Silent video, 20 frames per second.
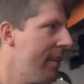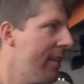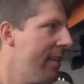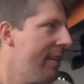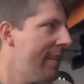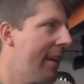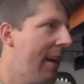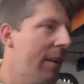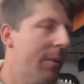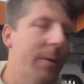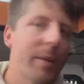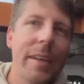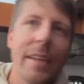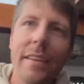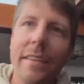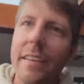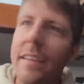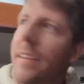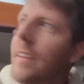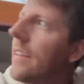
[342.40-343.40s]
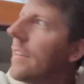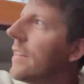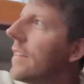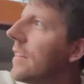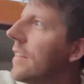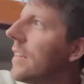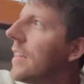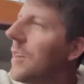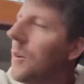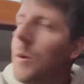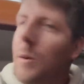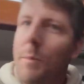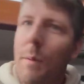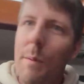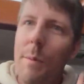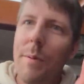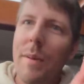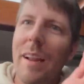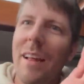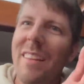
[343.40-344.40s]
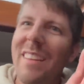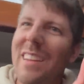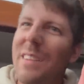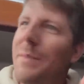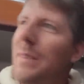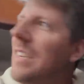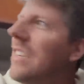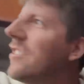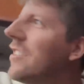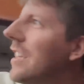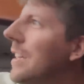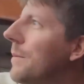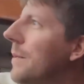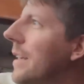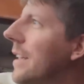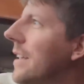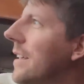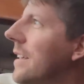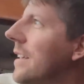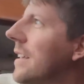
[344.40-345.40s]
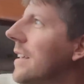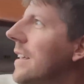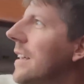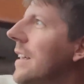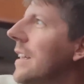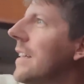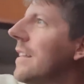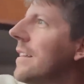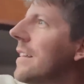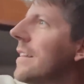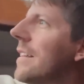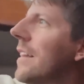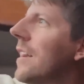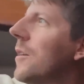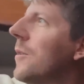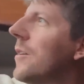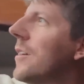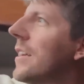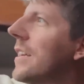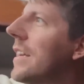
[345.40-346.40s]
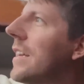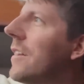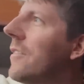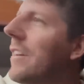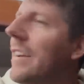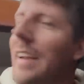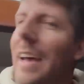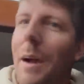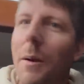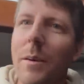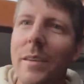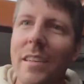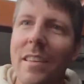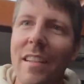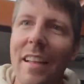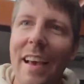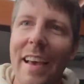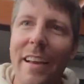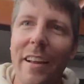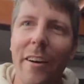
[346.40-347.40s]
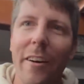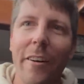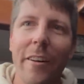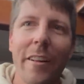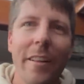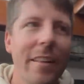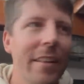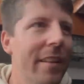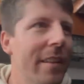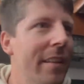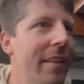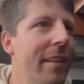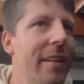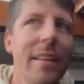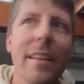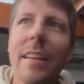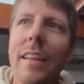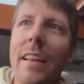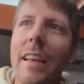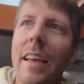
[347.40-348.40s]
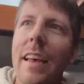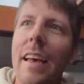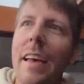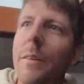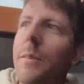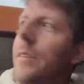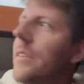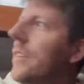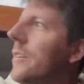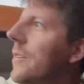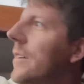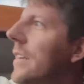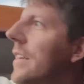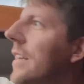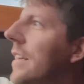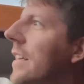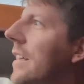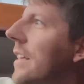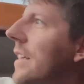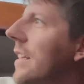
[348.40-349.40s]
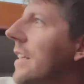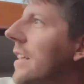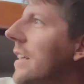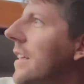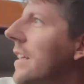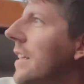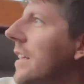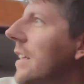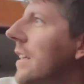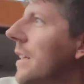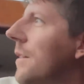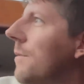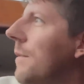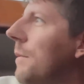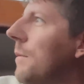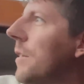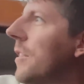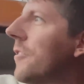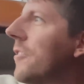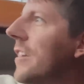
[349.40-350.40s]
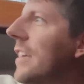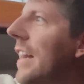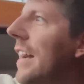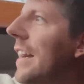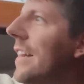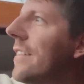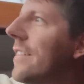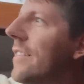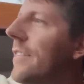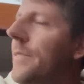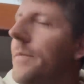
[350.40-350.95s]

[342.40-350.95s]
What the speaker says: downwind with maybe put out a little bit of jib. That'll work. Right now we're just lying a hull and we're doing maybe 3 knots.